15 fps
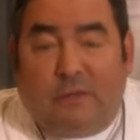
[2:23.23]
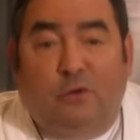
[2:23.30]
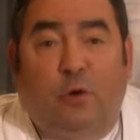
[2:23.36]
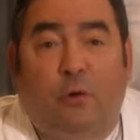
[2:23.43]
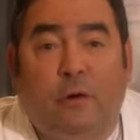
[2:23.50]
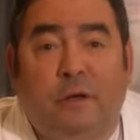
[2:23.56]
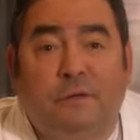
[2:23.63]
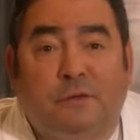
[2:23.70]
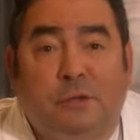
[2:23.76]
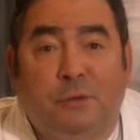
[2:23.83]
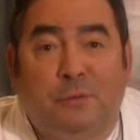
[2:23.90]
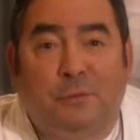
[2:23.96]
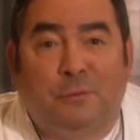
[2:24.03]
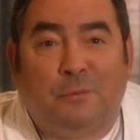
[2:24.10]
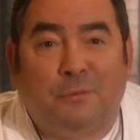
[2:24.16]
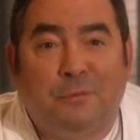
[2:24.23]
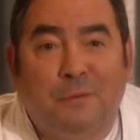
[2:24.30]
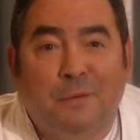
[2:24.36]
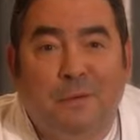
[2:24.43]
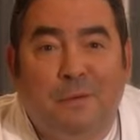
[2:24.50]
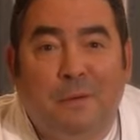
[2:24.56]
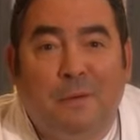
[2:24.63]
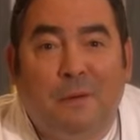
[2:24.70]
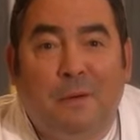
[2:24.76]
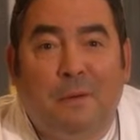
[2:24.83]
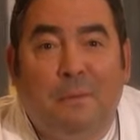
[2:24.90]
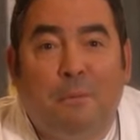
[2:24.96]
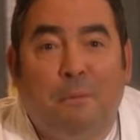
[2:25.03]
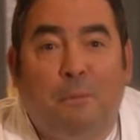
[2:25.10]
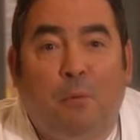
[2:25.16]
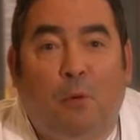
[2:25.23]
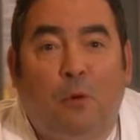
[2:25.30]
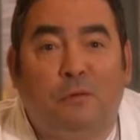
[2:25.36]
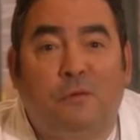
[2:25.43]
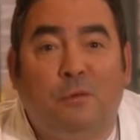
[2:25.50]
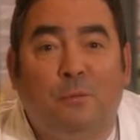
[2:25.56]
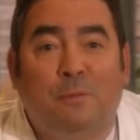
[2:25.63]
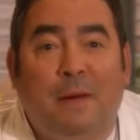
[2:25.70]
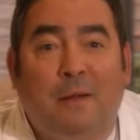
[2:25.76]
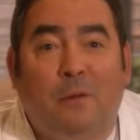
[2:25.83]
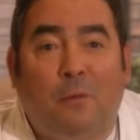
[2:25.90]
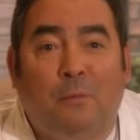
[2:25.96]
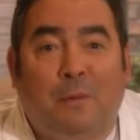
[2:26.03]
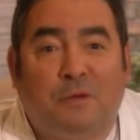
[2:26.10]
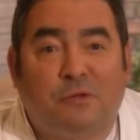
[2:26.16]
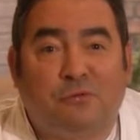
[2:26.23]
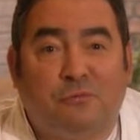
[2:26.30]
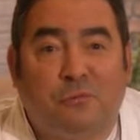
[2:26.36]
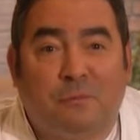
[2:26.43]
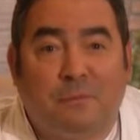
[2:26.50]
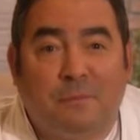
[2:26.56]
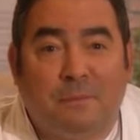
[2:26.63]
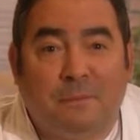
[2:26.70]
turn into portobello mushroom.